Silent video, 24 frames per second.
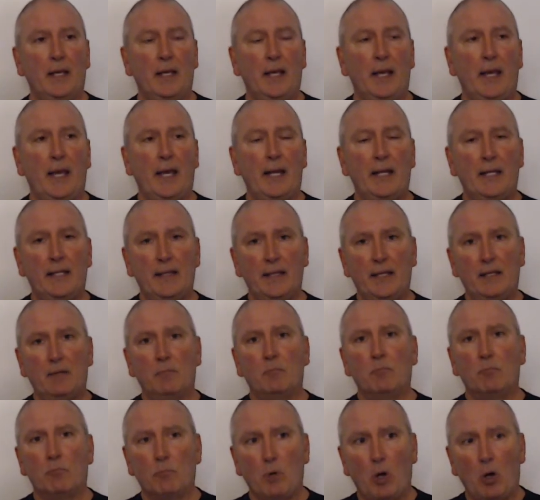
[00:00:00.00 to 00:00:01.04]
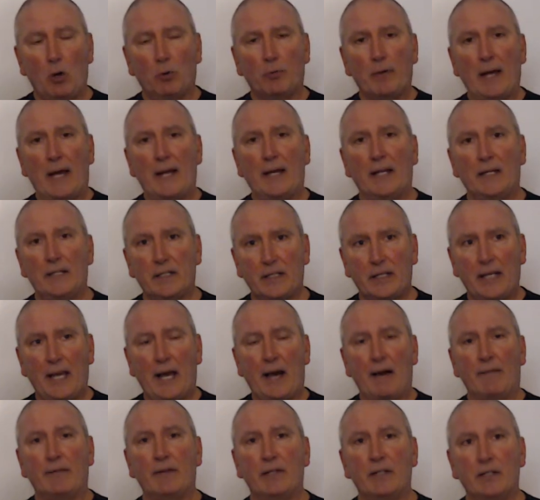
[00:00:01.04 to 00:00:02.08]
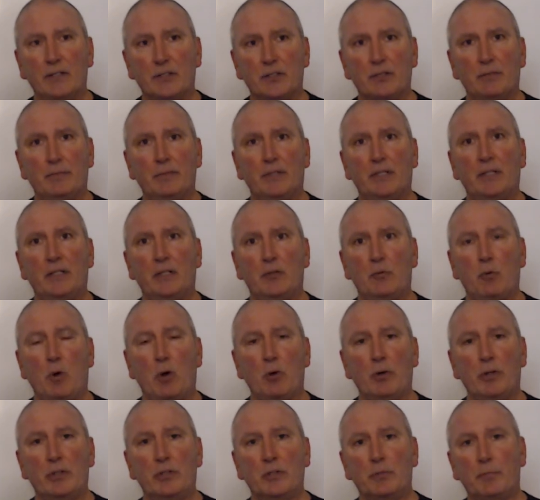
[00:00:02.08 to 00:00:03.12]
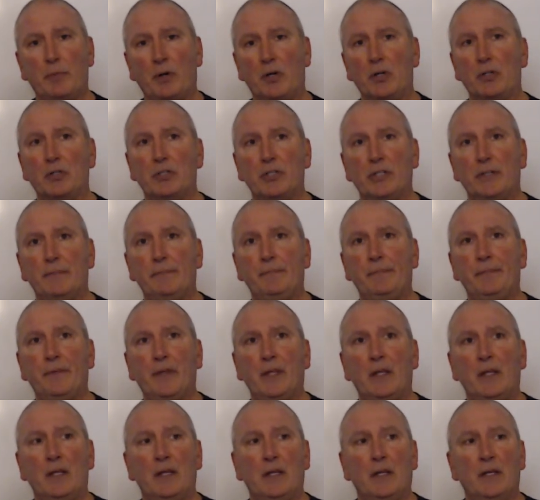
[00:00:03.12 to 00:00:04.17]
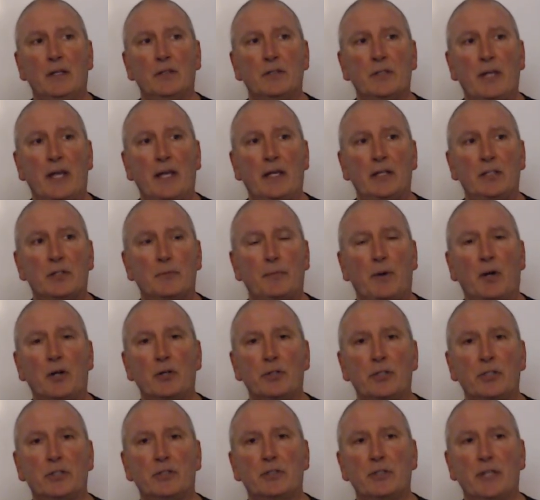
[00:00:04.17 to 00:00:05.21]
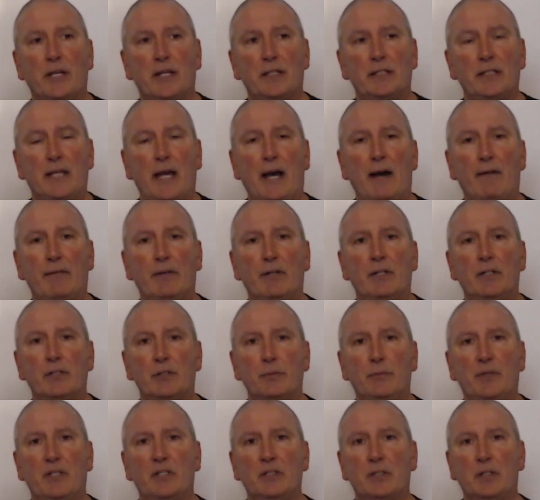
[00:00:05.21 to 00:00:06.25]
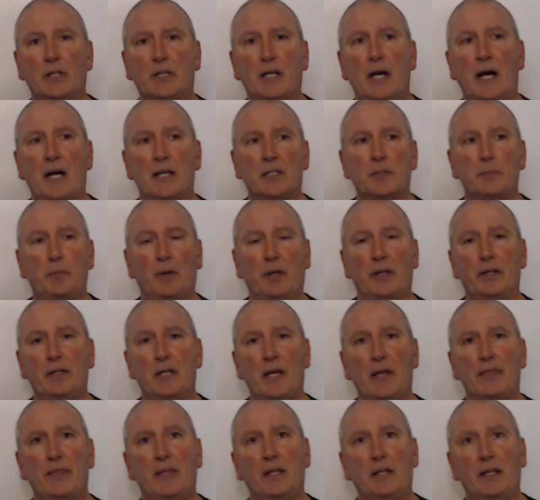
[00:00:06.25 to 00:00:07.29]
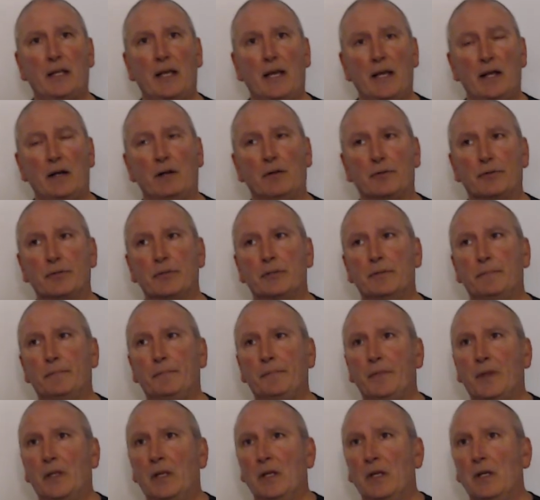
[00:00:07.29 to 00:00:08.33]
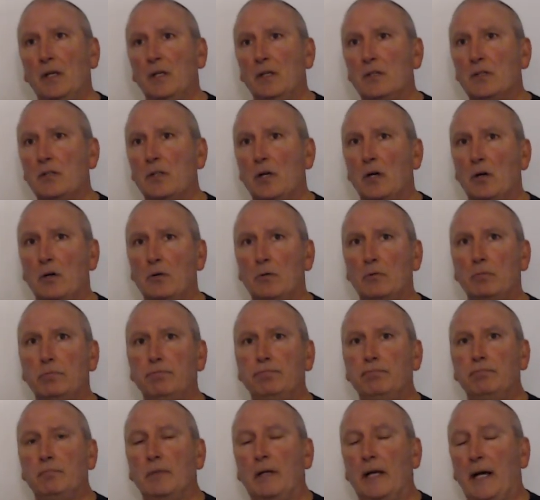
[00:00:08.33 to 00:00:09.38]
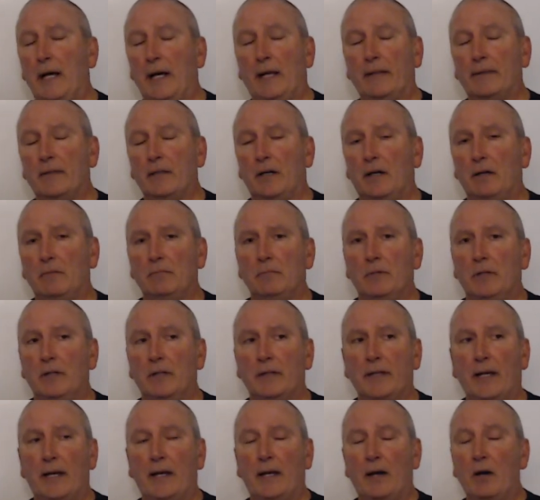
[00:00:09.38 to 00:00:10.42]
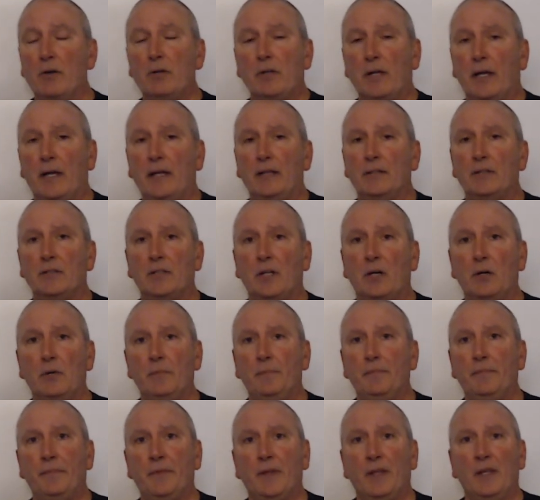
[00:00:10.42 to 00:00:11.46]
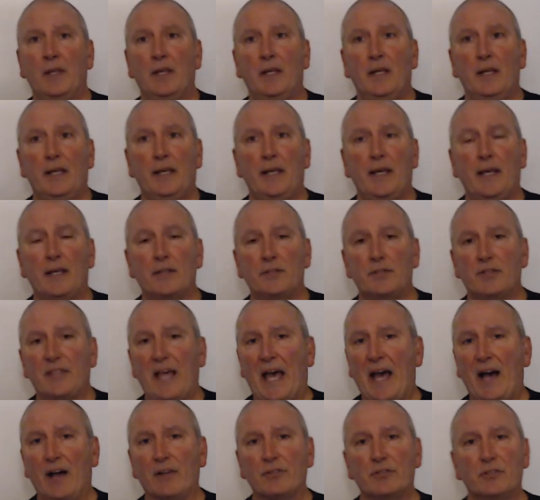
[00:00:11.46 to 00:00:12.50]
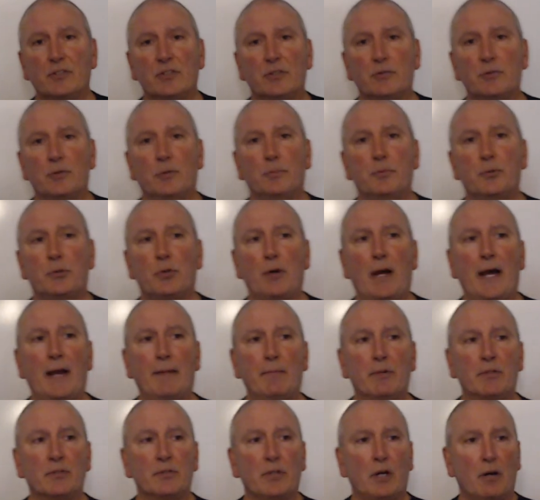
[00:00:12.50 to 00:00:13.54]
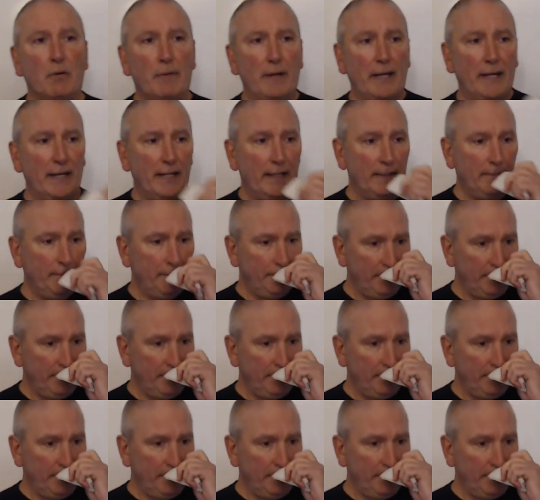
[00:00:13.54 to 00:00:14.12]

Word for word: and he then rolled right into Calvinism and he quoted Spurgeon, saying Spurgeon said Calvinism is the gospel and nothing else. So I thought, well, that, okay, so he has thousands of subscribers already,